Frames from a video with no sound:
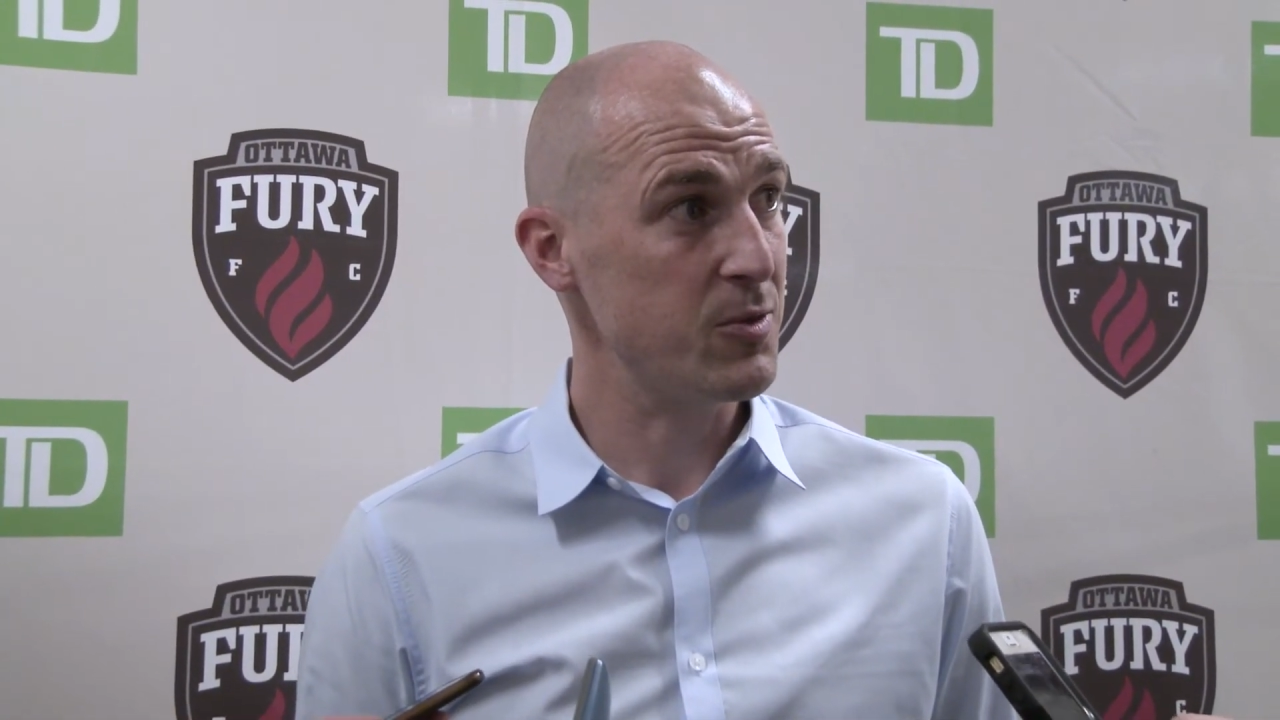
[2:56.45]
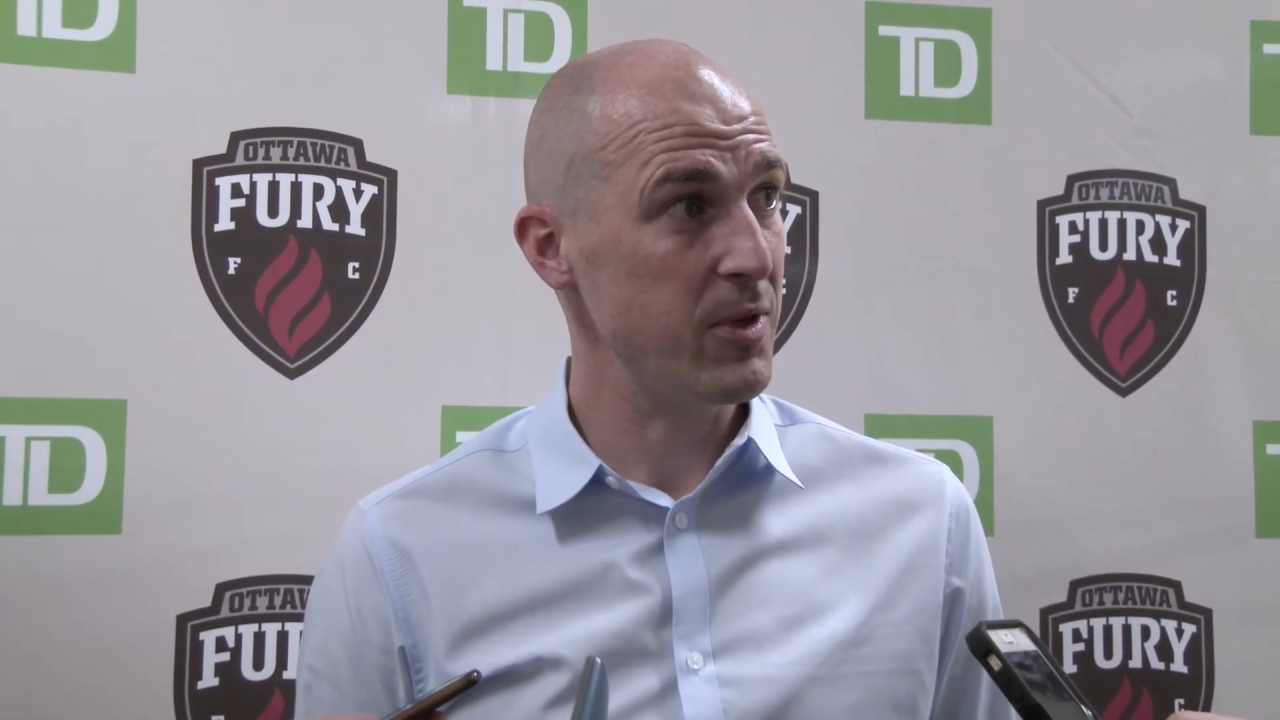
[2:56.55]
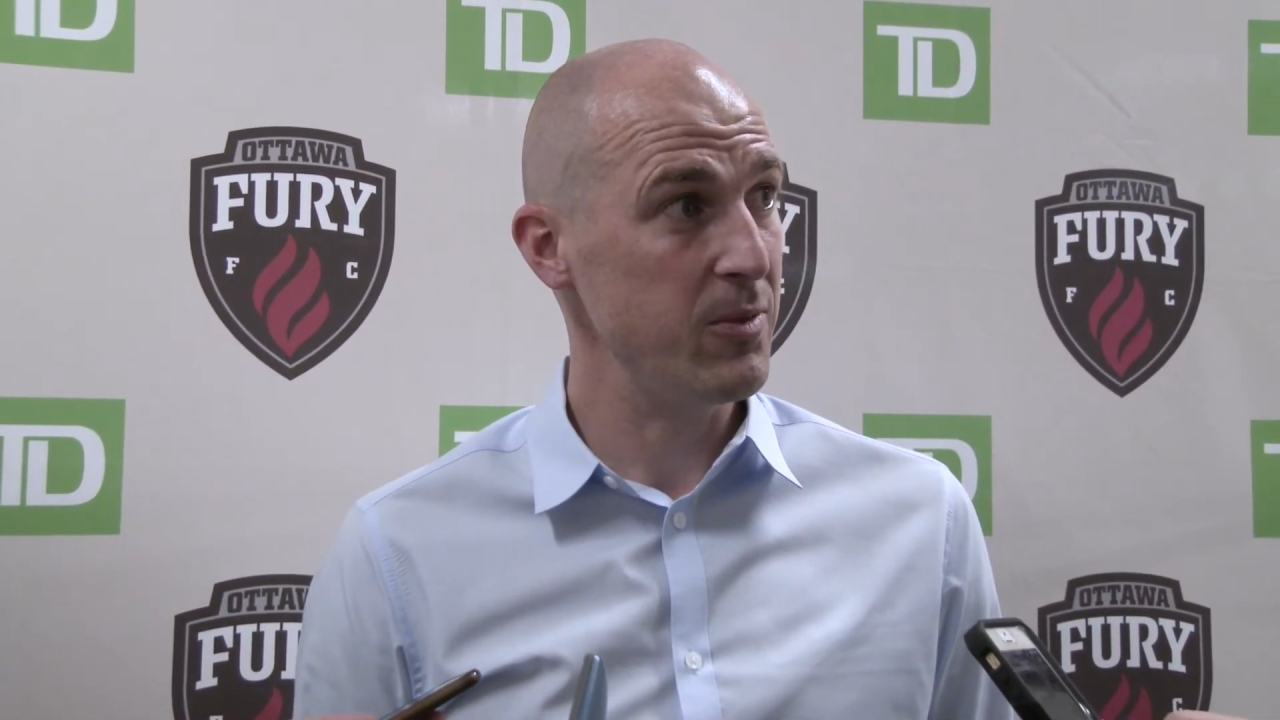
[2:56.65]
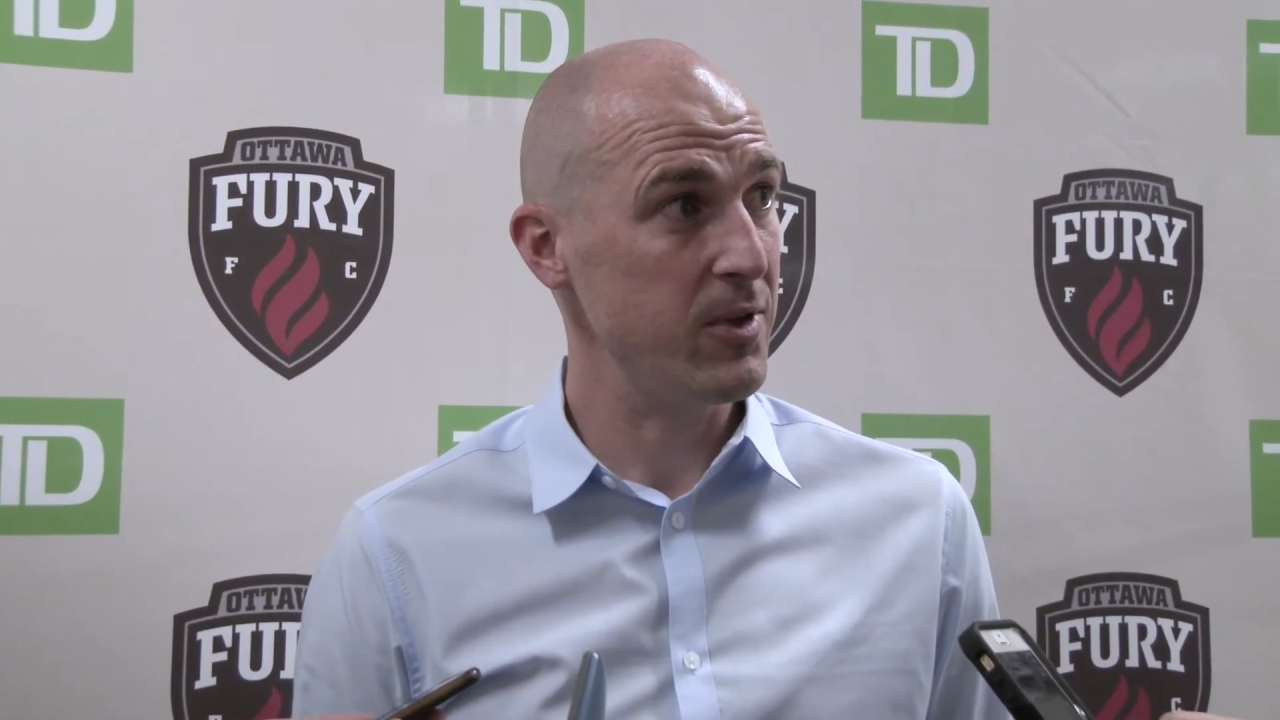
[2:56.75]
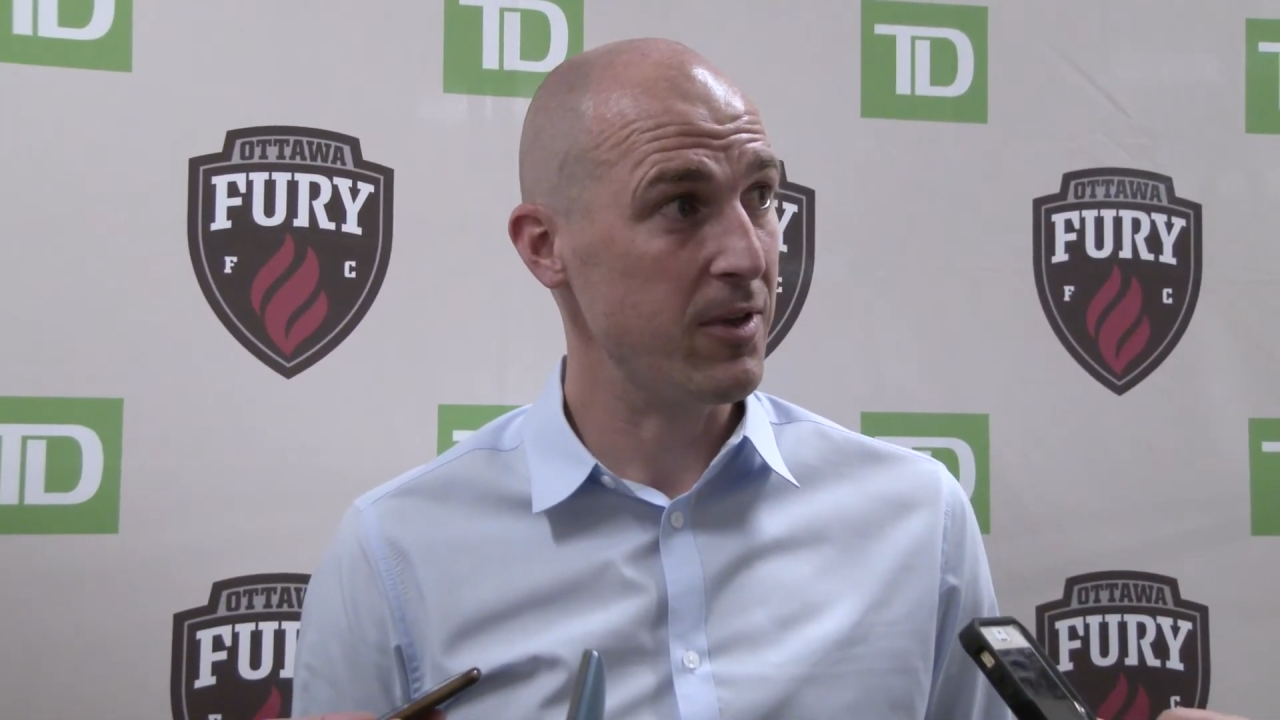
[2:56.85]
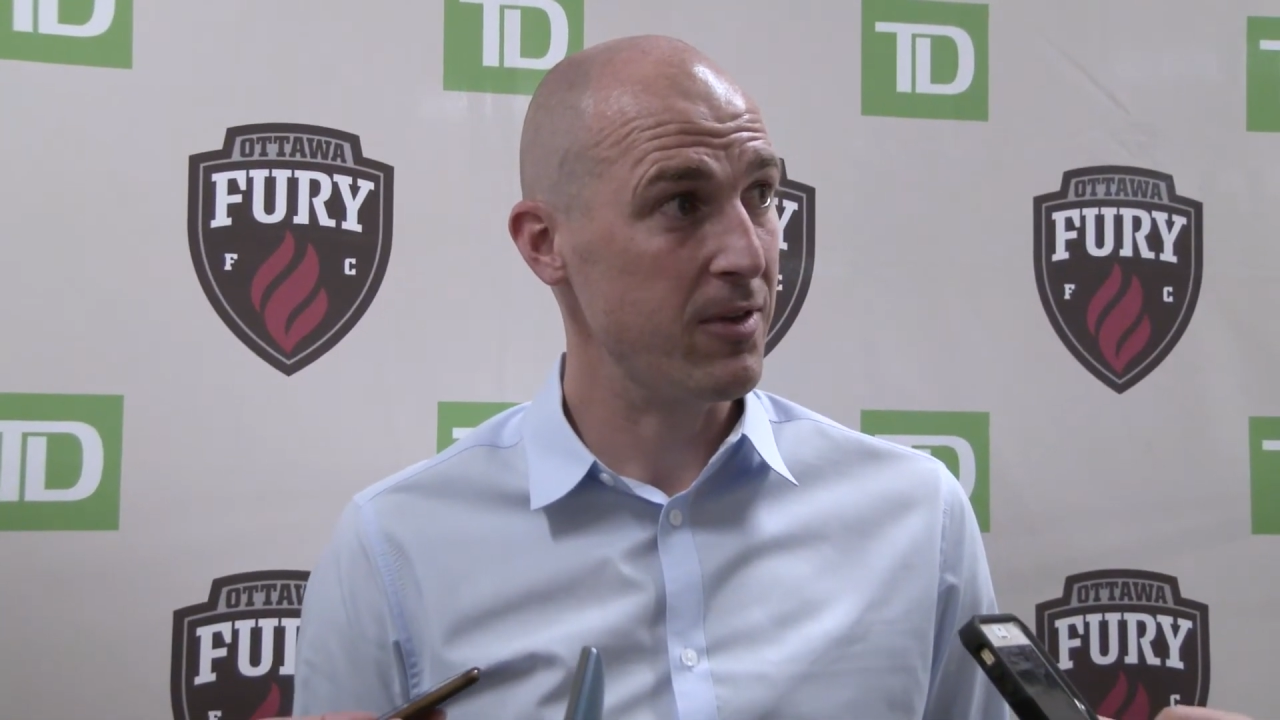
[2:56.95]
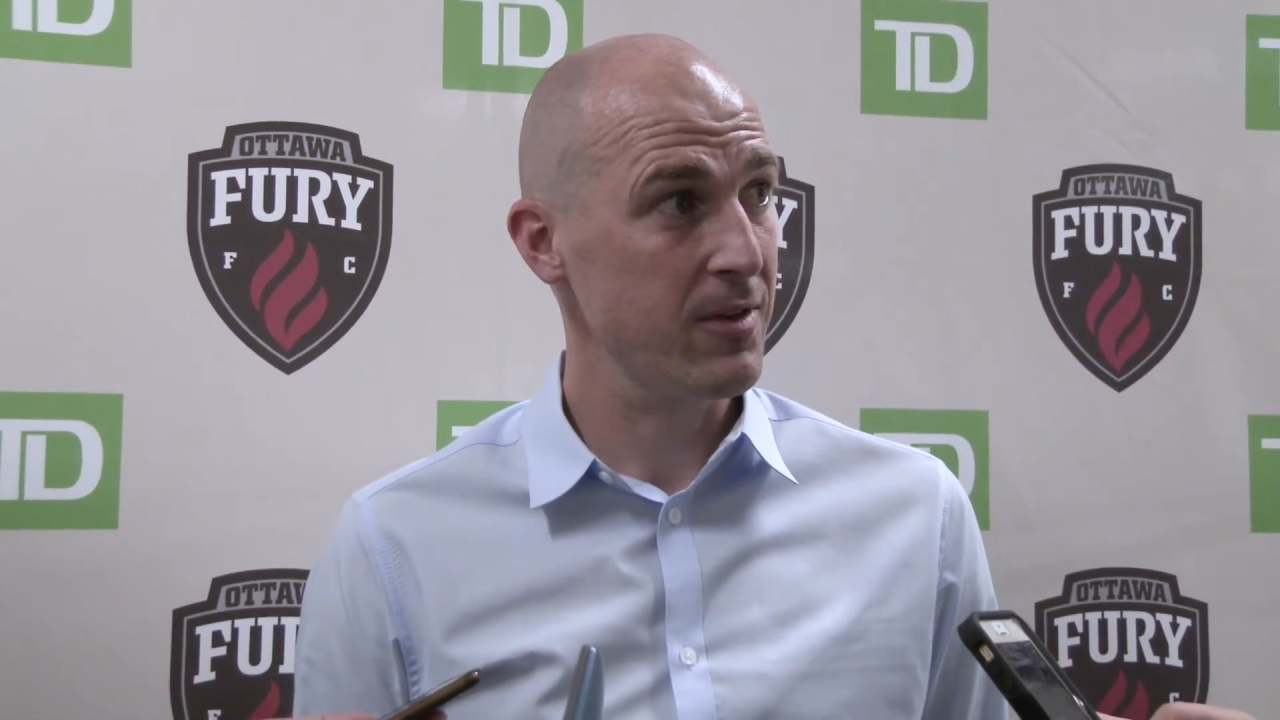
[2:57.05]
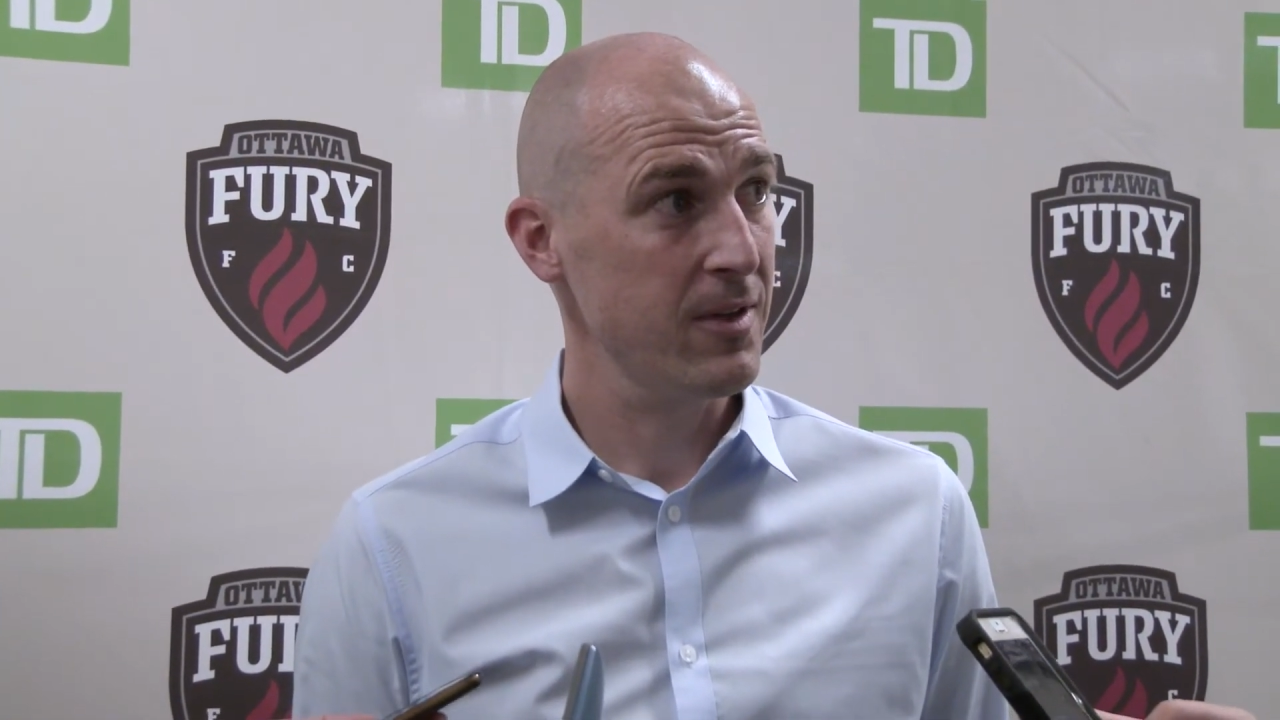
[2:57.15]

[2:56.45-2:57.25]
has been with